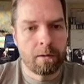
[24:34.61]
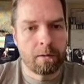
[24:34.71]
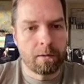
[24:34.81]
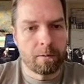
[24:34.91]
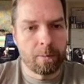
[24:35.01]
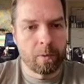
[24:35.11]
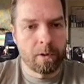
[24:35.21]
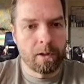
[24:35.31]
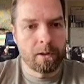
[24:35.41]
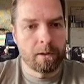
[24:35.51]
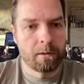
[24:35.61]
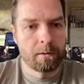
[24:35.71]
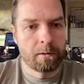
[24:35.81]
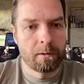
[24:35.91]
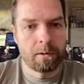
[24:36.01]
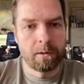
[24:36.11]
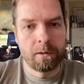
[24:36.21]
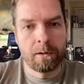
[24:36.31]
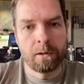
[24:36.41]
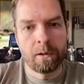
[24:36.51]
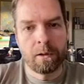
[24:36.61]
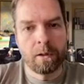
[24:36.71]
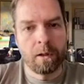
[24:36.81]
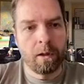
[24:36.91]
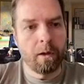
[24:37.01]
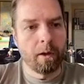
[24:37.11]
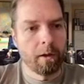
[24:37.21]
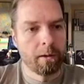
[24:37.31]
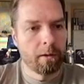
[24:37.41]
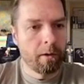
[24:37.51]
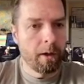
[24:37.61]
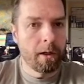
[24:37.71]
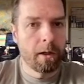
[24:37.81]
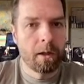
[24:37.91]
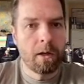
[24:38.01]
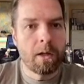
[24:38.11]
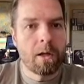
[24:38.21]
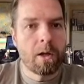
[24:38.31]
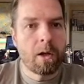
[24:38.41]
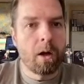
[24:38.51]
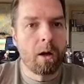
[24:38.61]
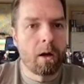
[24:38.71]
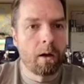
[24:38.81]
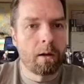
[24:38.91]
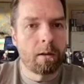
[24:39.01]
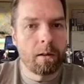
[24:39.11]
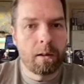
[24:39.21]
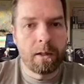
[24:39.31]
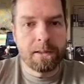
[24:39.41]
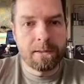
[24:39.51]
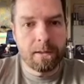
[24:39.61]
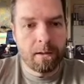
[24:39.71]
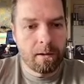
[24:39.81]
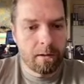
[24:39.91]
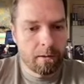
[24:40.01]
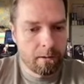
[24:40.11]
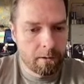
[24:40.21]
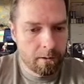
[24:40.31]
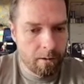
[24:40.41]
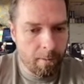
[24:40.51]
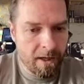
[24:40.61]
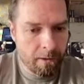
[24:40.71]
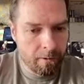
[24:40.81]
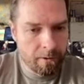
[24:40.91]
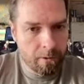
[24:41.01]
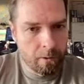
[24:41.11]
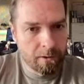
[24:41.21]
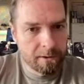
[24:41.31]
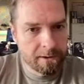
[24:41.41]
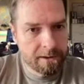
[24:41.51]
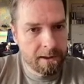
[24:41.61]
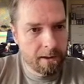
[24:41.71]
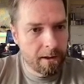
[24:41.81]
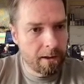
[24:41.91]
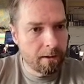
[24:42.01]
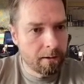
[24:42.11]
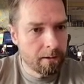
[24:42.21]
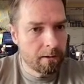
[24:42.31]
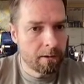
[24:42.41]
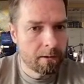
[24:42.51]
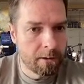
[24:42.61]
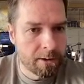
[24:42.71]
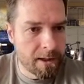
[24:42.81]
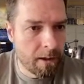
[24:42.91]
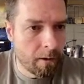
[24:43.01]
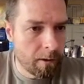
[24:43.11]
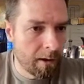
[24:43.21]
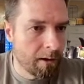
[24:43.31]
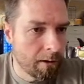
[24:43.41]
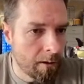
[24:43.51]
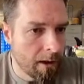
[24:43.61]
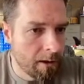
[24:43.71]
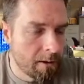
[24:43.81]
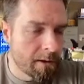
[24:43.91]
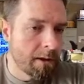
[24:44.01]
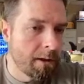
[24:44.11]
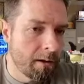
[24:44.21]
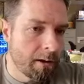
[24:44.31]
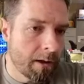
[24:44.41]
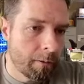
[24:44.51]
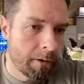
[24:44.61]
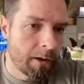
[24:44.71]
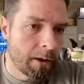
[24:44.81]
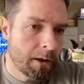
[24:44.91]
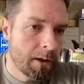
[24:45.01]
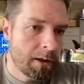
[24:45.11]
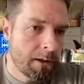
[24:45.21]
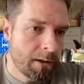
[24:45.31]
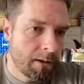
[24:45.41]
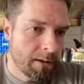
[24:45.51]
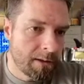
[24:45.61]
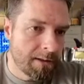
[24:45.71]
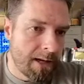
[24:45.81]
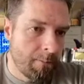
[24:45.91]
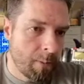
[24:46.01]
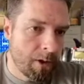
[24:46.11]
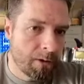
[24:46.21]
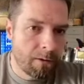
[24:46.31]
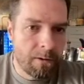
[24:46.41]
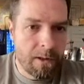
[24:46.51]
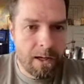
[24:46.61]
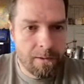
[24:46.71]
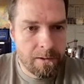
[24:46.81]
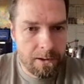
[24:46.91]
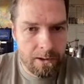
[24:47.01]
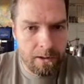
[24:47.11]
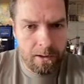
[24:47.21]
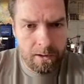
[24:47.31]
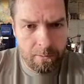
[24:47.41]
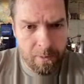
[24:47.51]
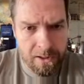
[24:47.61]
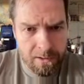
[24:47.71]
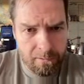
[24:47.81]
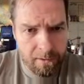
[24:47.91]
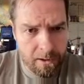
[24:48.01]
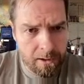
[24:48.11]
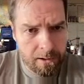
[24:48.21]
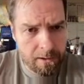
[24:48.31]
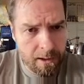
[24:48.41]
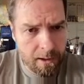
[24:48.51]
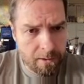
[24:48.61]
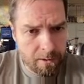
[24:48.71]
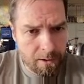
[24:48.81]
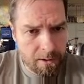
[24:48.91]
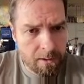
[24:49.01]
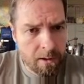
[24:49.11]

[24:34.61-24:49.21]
Just pull that down. Okay, great. Let's go back to our totals and see how that turns out. Okay, you see here now we got December 2000 and a bunch of entries,